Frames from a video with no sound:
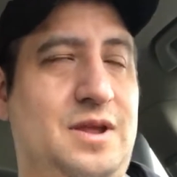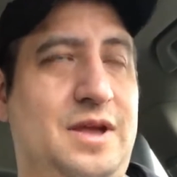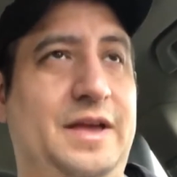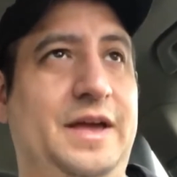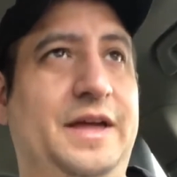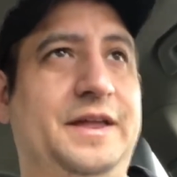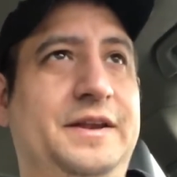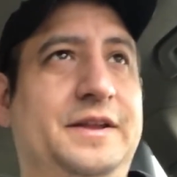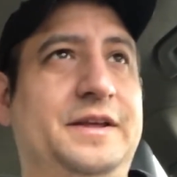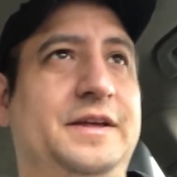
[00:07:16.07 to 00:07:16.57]

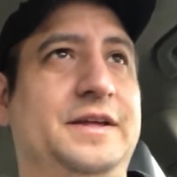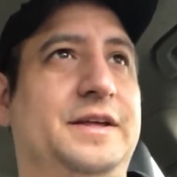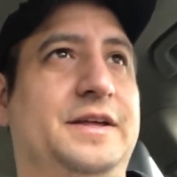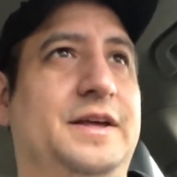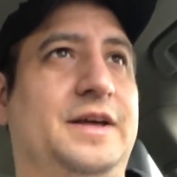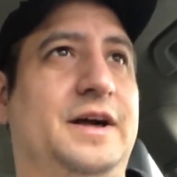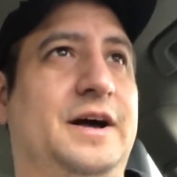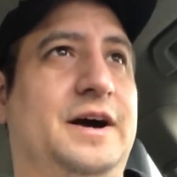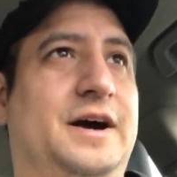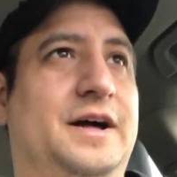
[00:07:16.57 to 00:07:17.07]
And
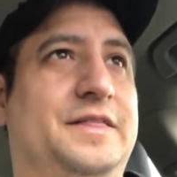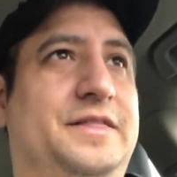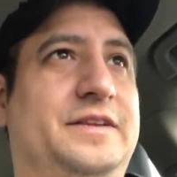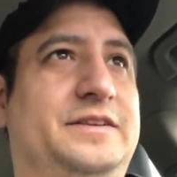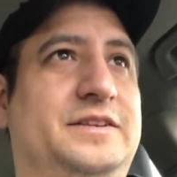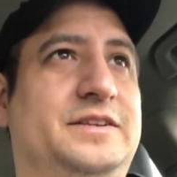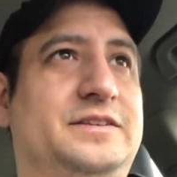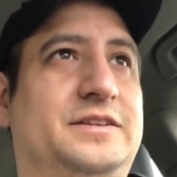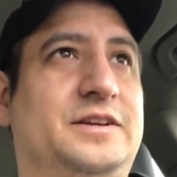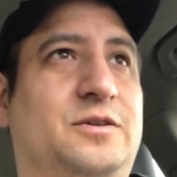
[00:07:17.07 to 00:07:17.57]

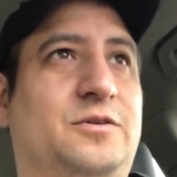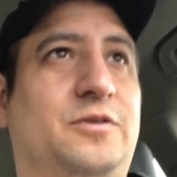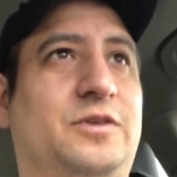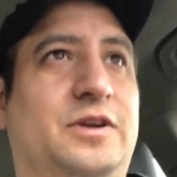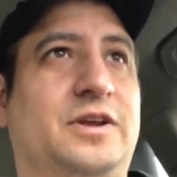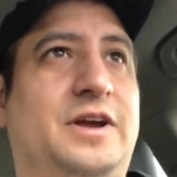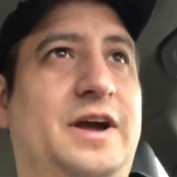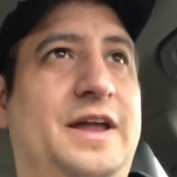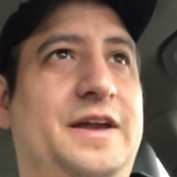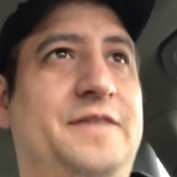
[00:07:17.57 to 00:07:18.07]
this is a
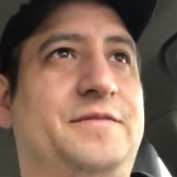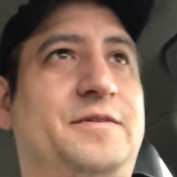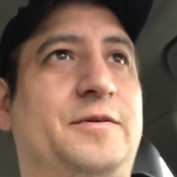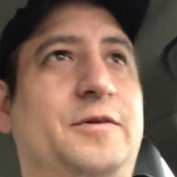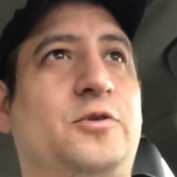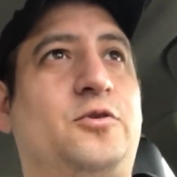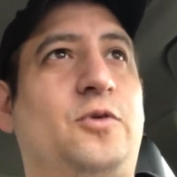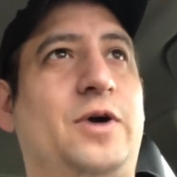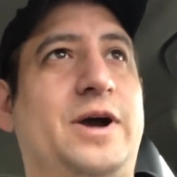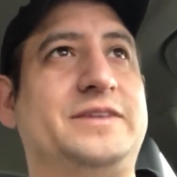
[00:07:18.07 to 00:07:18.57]
kind of a
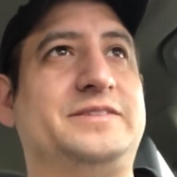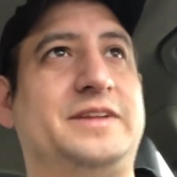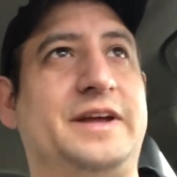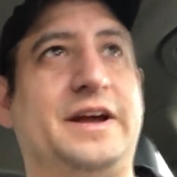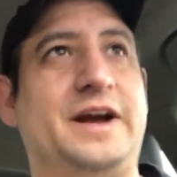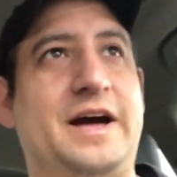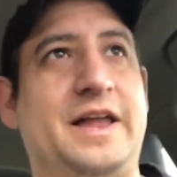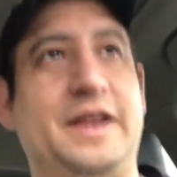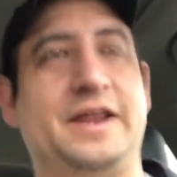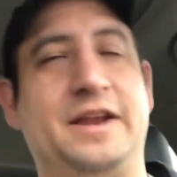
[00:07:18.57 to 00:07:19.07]
request I
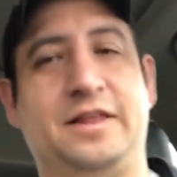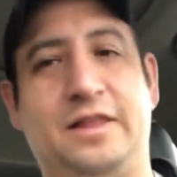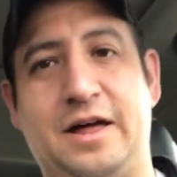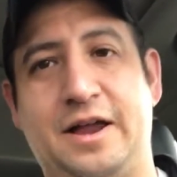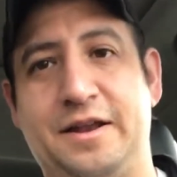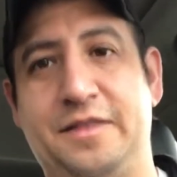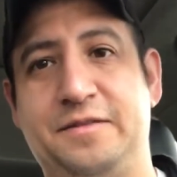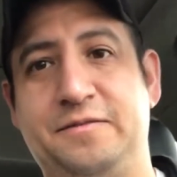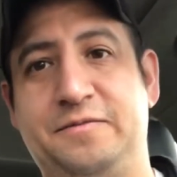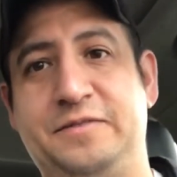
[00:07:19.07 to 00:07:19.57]
got in a
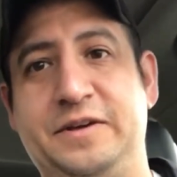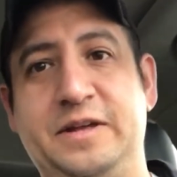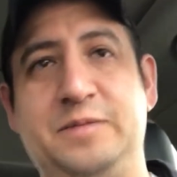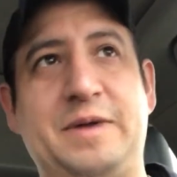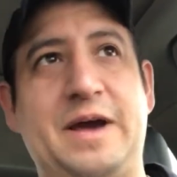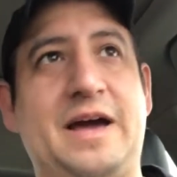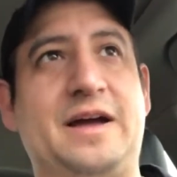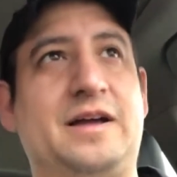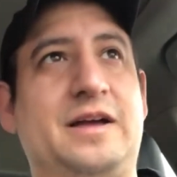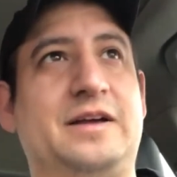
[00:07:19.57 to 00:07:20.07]
lot of the
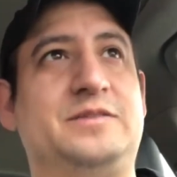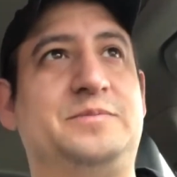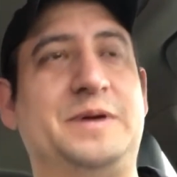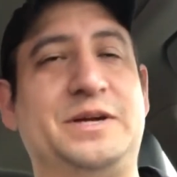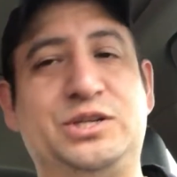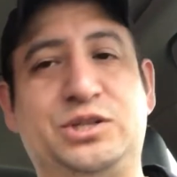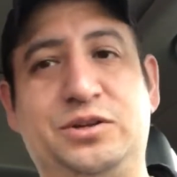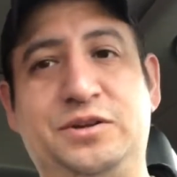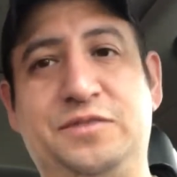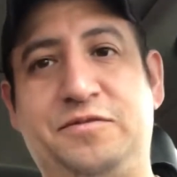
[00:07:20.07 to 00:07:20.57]
feedback,
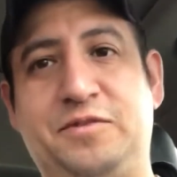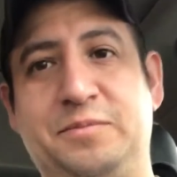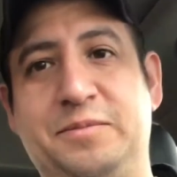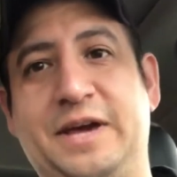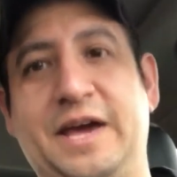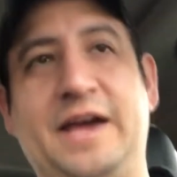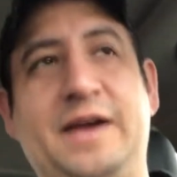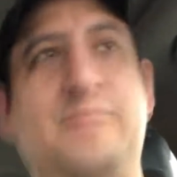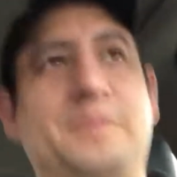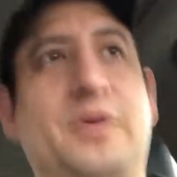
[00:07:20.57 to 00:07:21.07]
especially from
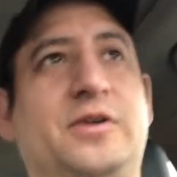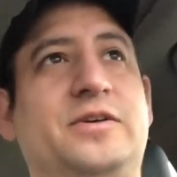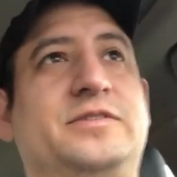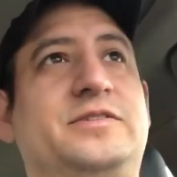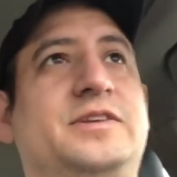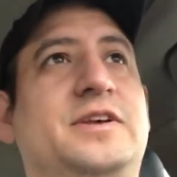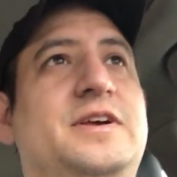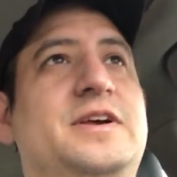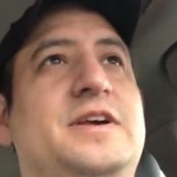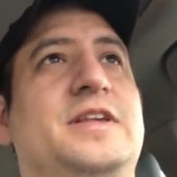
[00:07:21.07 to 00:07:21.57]

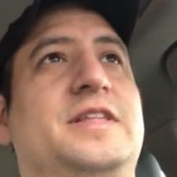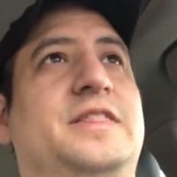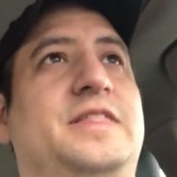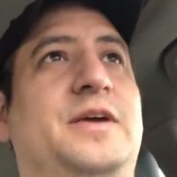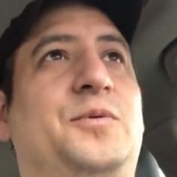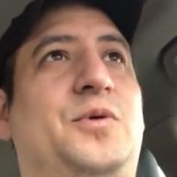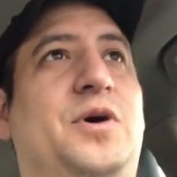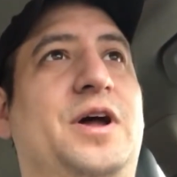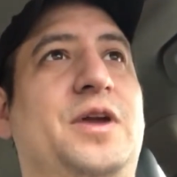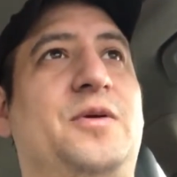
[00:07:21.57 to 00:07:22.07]
gamers.
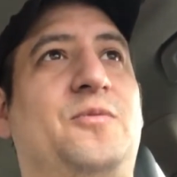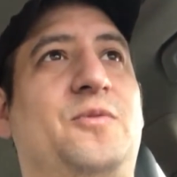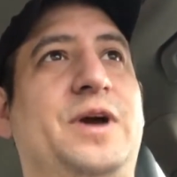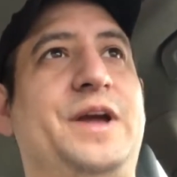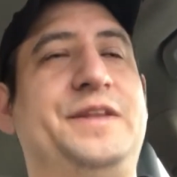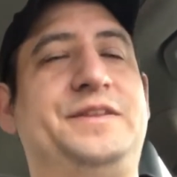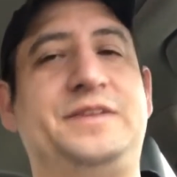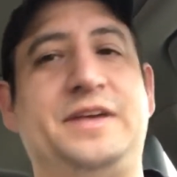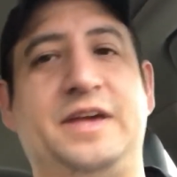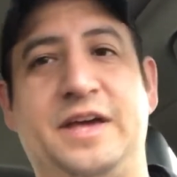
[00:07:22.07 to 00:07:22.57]
They want a
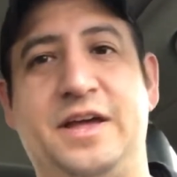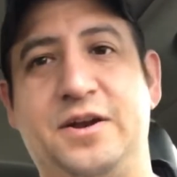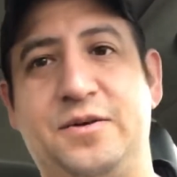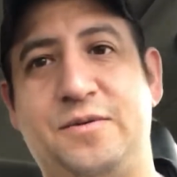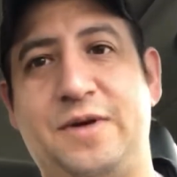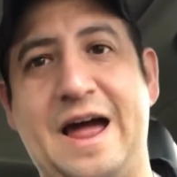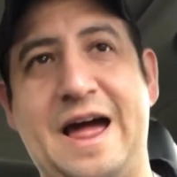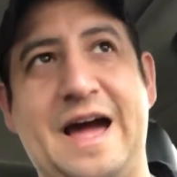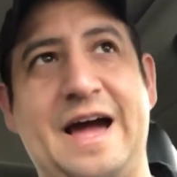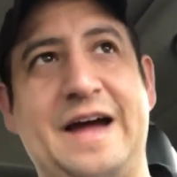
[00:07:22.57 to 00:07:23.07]
way to
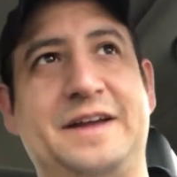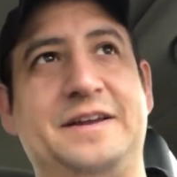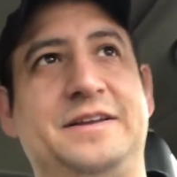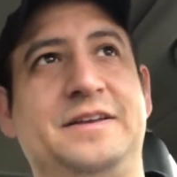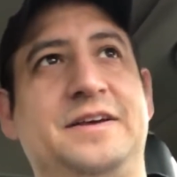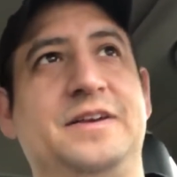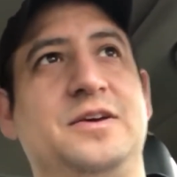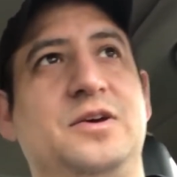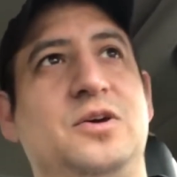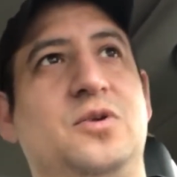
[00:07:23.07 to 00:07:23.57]
interact
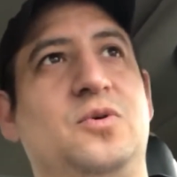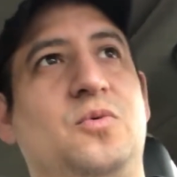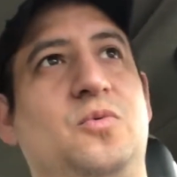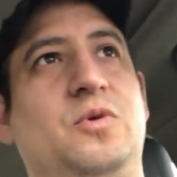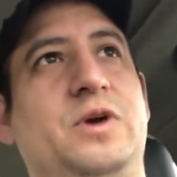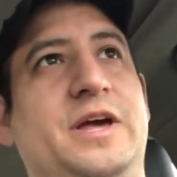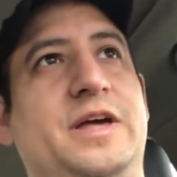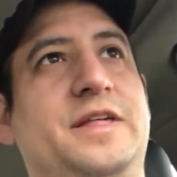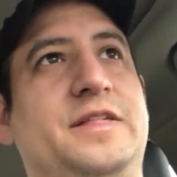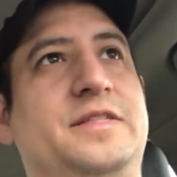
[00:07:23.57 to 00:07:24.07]

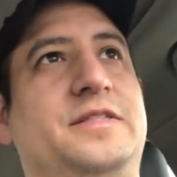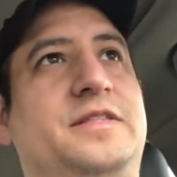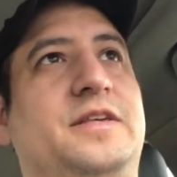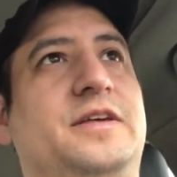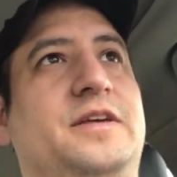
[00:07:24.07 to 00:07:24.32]
with